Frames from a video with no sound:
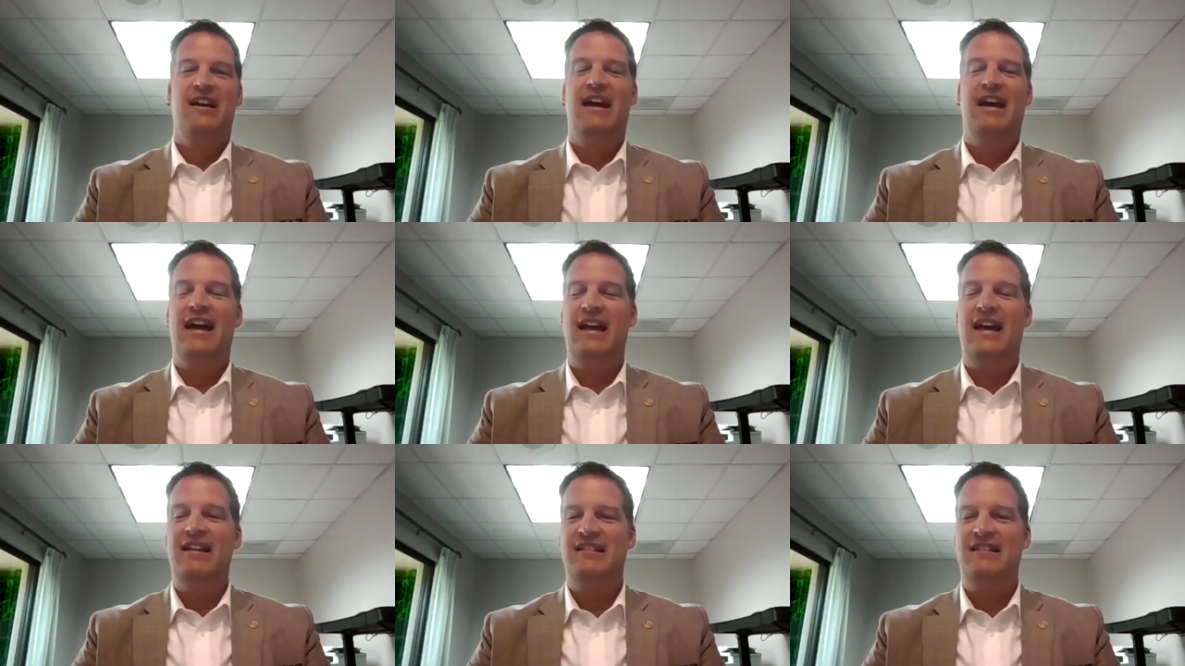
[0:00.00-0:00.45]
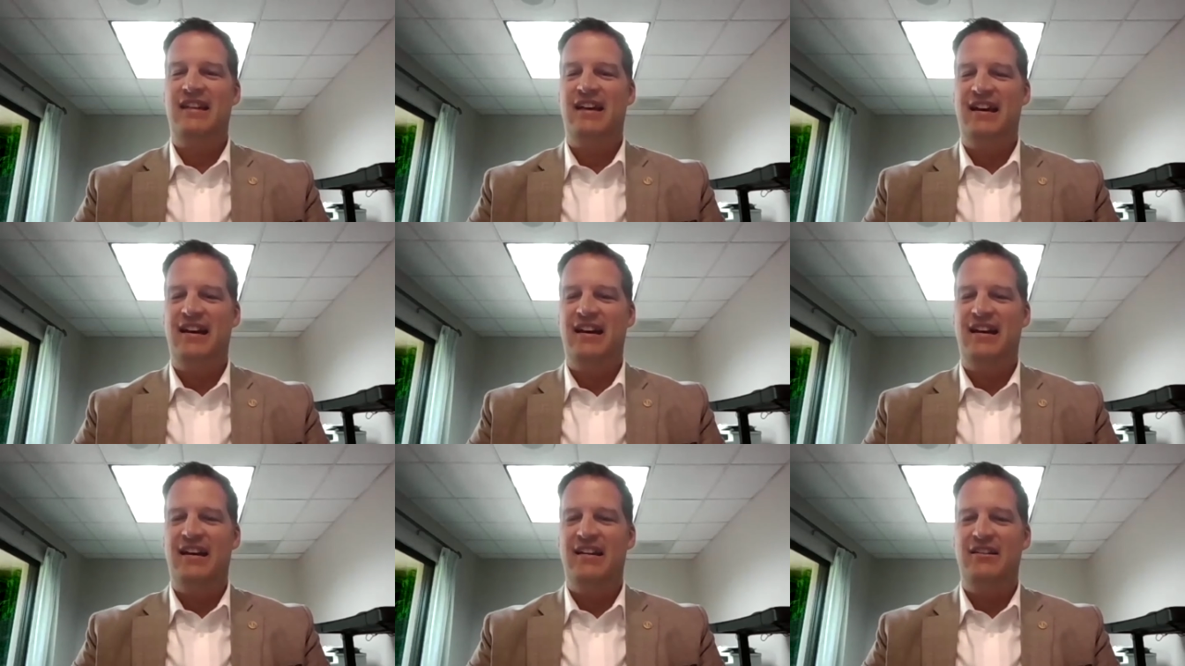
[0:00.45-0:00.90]
and
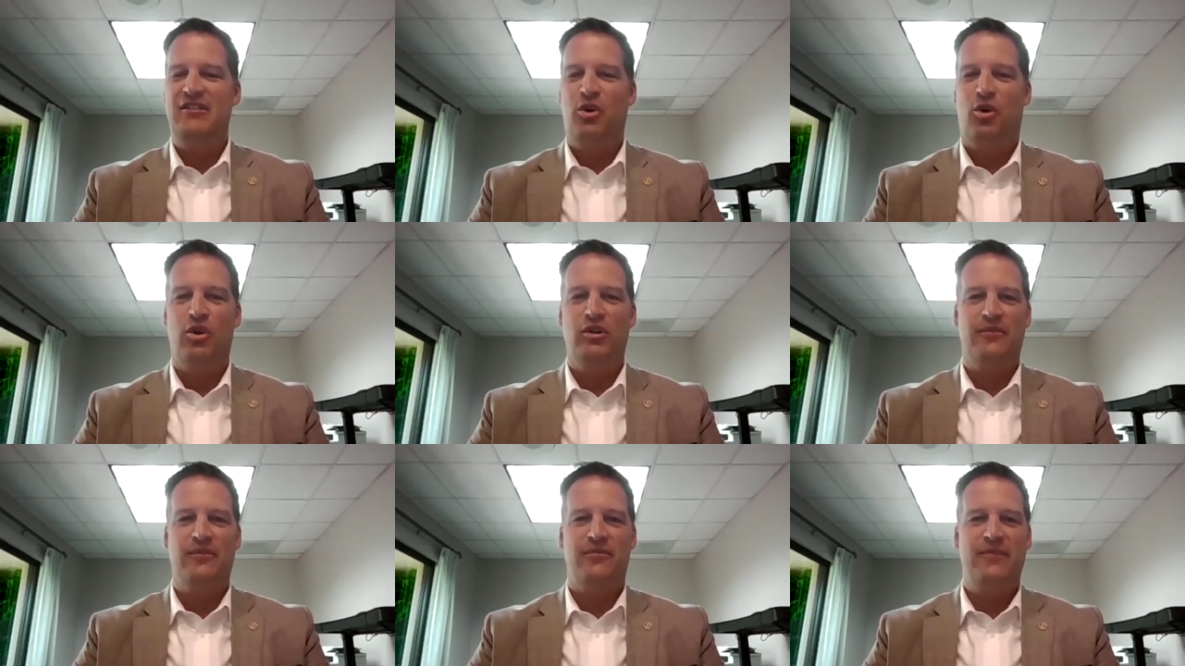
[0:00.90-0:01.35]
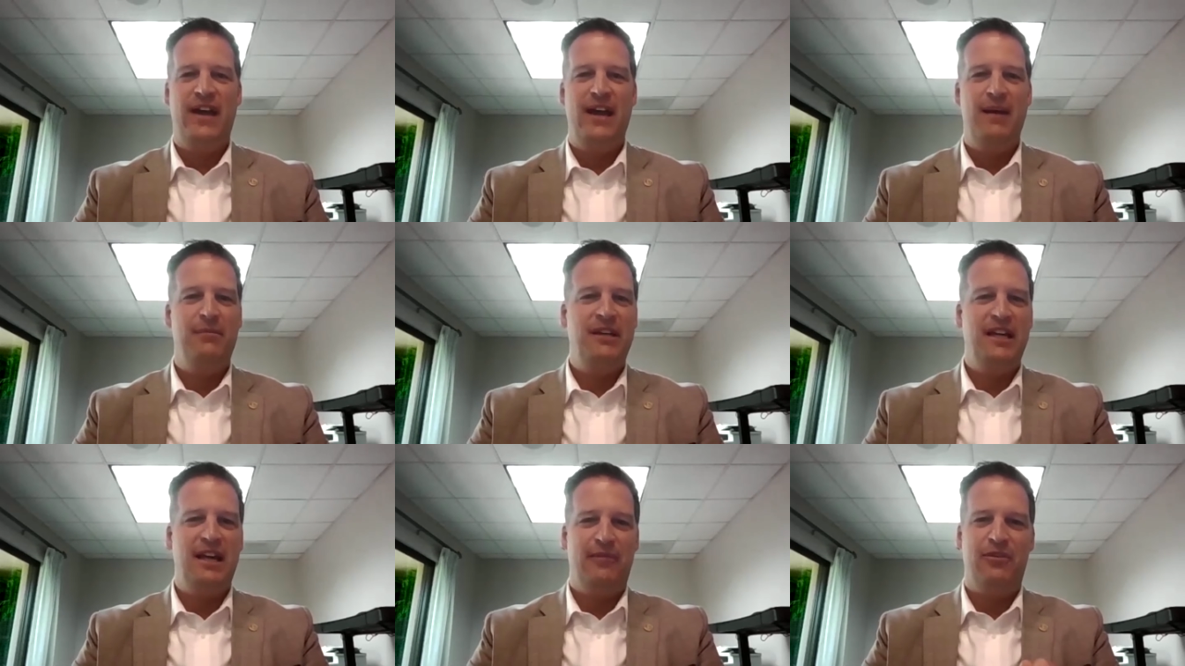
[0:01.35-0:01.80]
uh, told the
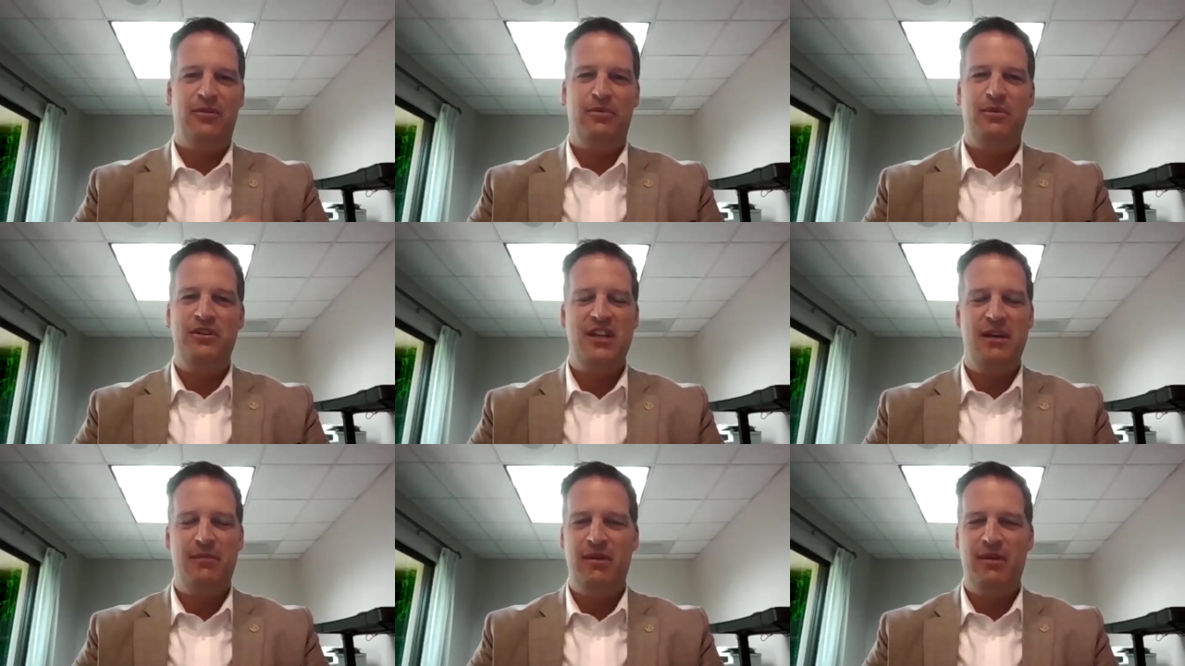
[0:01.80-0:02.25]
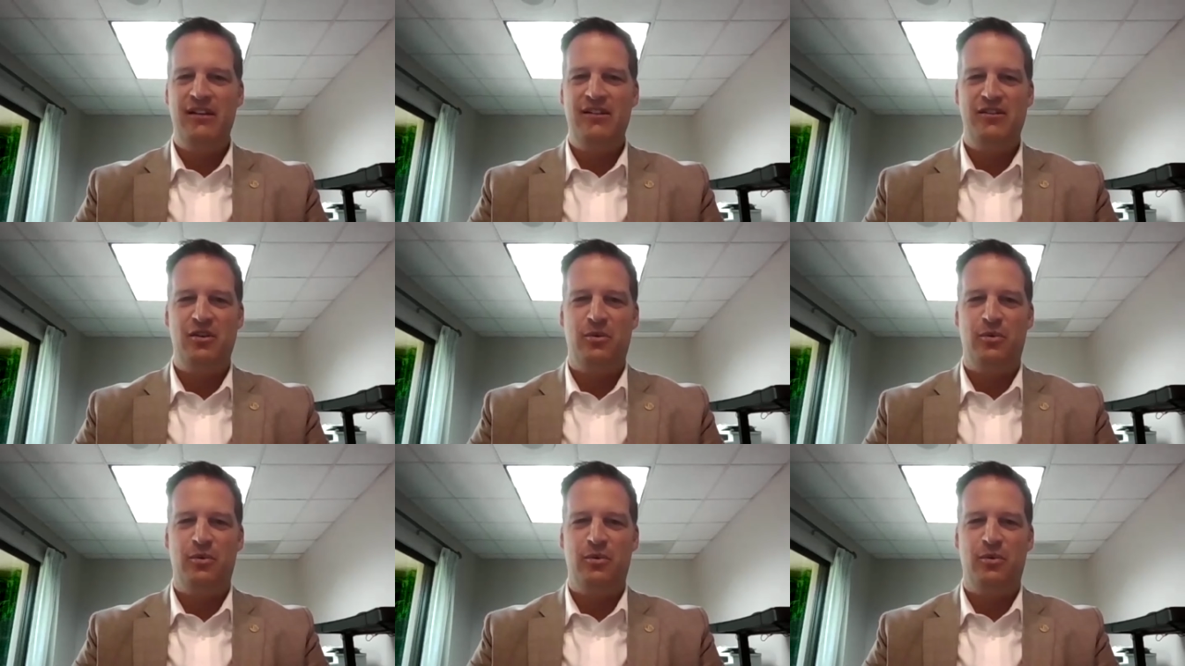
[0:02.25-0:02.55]
family, I have three siblings,